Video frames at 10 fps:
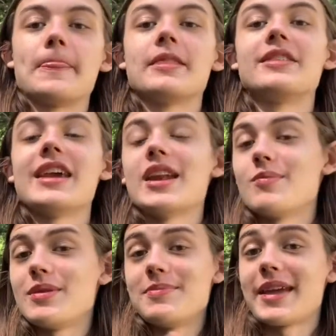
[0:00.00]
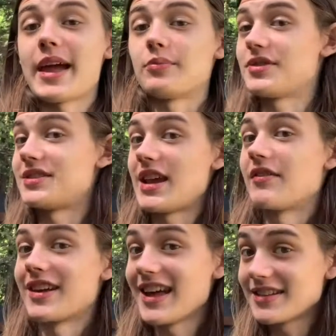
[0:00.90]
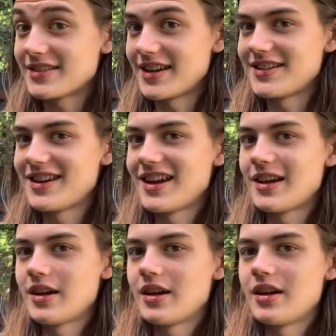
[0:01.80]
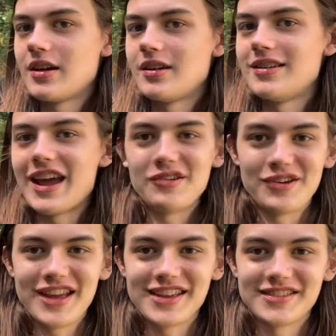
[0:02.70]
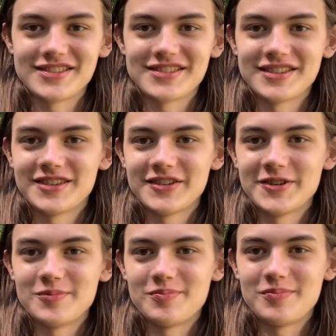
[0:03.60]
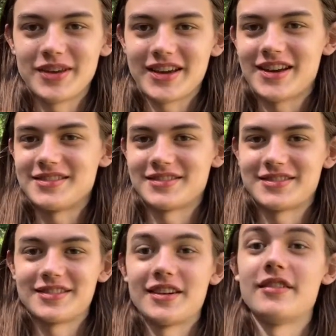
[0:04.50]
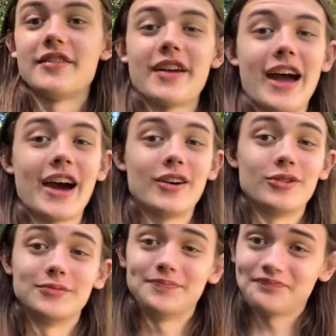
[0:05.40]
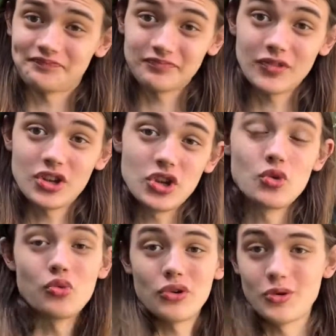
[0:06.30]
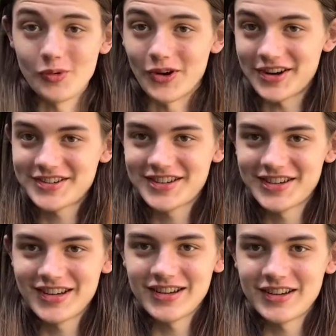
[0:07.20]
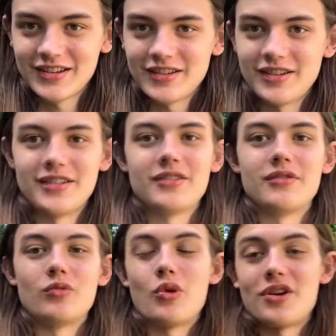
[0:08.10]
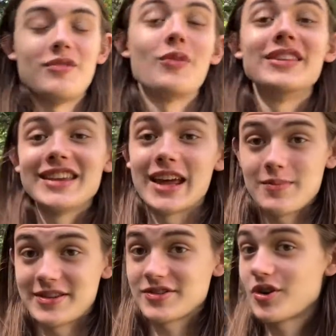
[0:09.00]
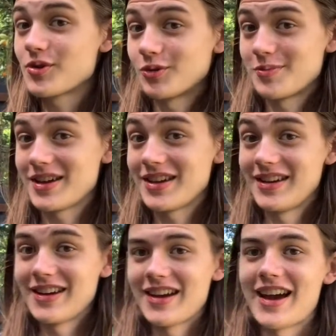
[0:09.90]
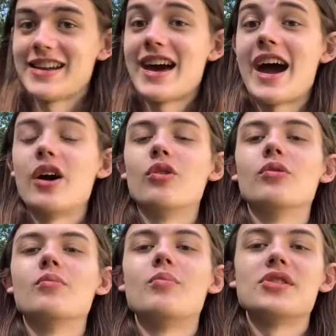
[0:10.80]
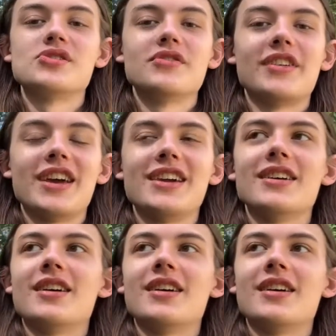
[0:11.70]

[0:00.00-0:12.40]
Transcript: the enemy being able to save against it, now is because of how you reworked when the enemy's turn will be, and how much of a